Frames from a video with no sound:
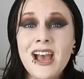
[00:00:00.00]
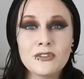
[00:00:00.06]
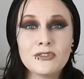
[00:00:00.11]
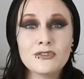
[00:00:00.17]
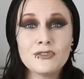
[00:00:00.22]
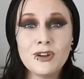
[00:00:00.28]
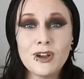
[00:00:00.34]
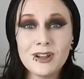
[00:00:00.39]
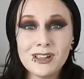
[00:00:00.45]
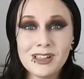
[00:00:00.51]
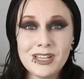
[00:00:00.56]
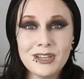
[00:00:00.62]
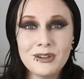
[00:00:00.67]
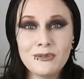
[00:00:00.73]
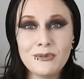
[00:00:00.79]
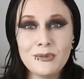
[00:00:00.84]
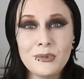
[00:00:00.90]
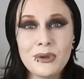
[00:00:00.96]
They're
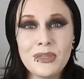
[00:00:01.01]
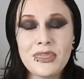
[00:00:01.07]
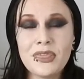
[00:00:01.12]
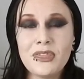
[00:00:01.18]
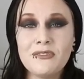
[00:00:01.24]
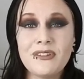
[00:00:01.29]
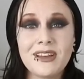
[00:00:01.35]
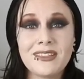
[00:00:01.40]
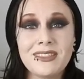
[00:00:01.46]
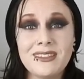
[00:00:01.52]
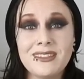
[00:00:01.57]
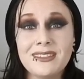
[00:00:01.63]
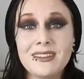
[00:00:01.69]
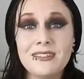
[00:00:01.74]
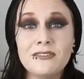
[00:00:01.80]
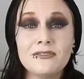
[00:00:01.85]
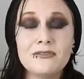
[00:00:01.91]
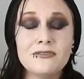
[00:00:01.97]
struggling with the fact that
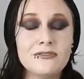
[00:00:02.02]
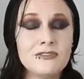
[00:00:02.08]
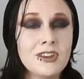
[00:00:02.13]
they've